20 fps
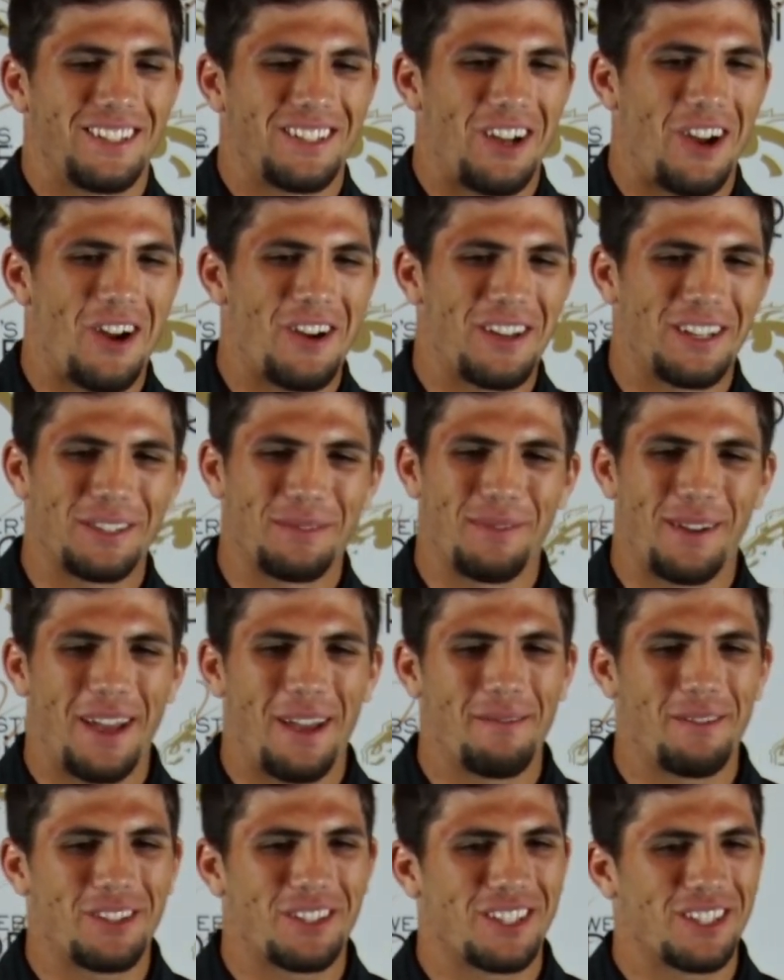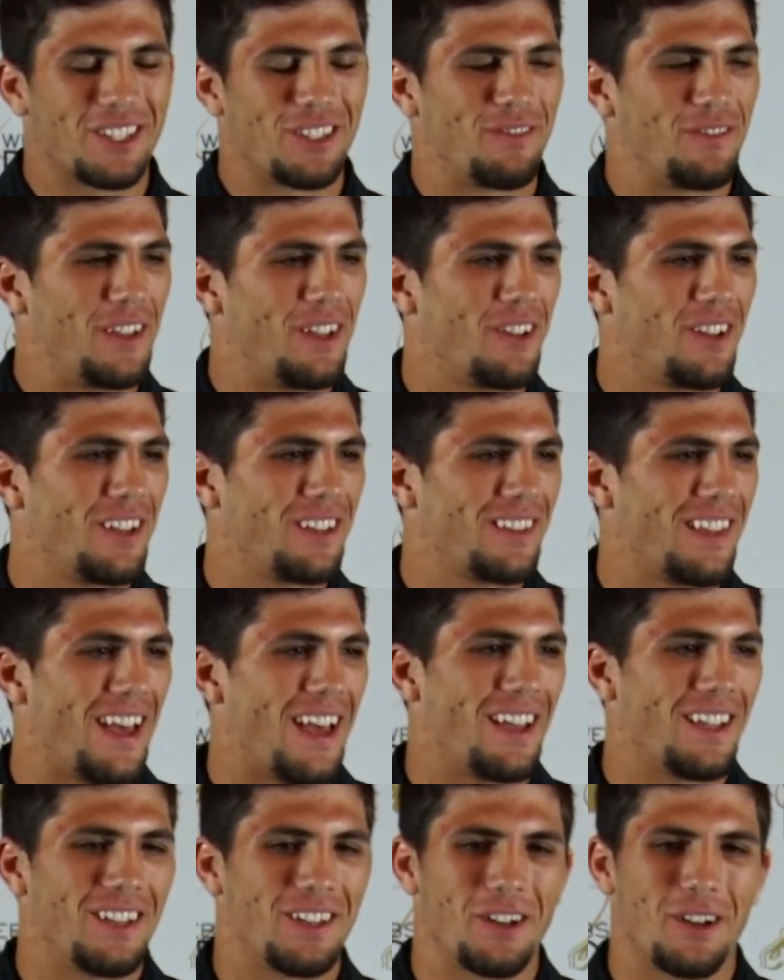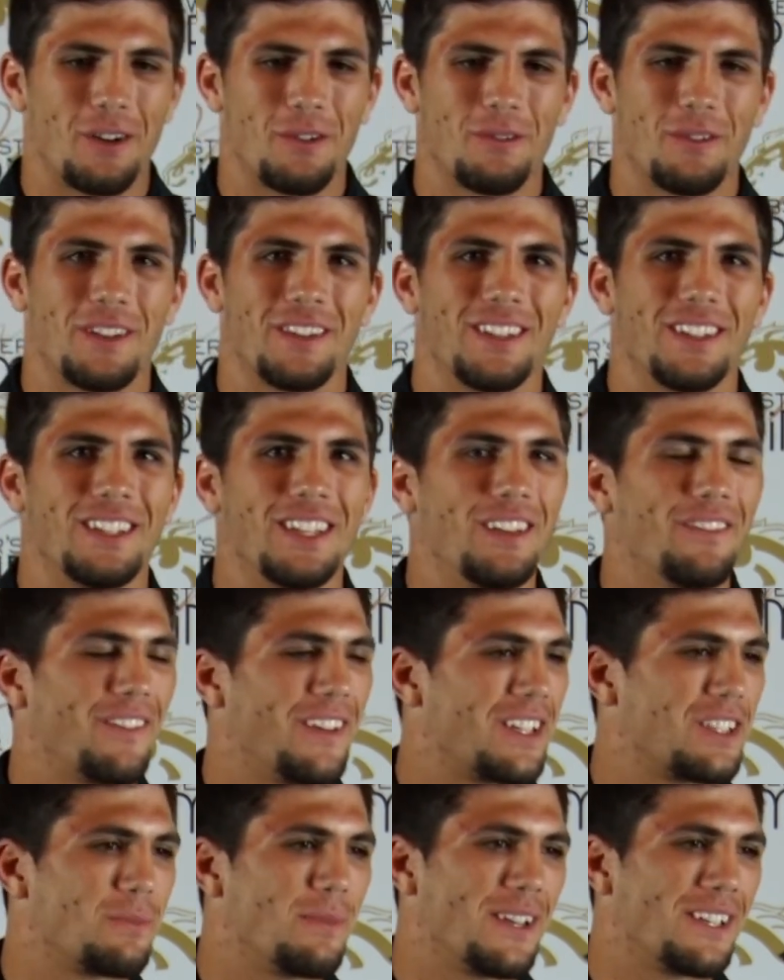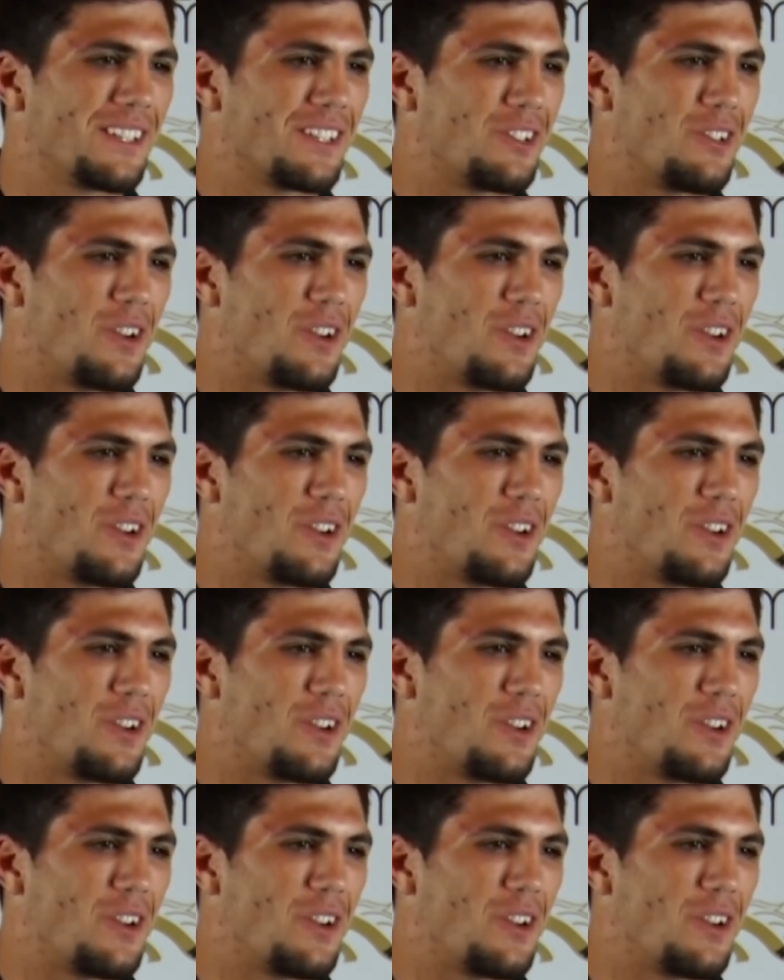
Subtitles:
hard to explain, but it's just a feeling that, you know, when the defense makes a